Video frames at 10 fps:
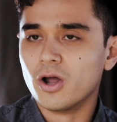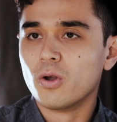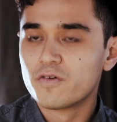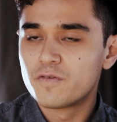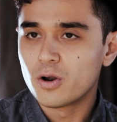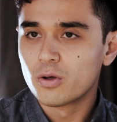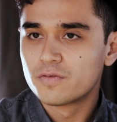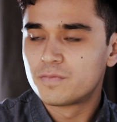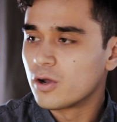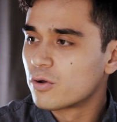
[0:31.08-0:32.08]
a lot
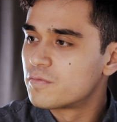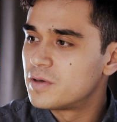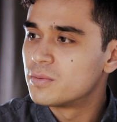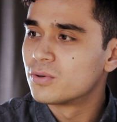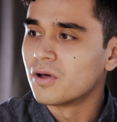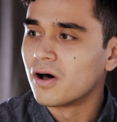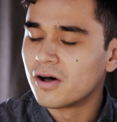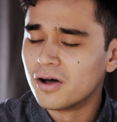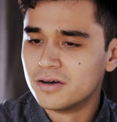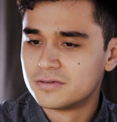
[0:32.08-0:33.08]
of people
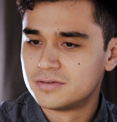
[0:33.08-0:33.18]
are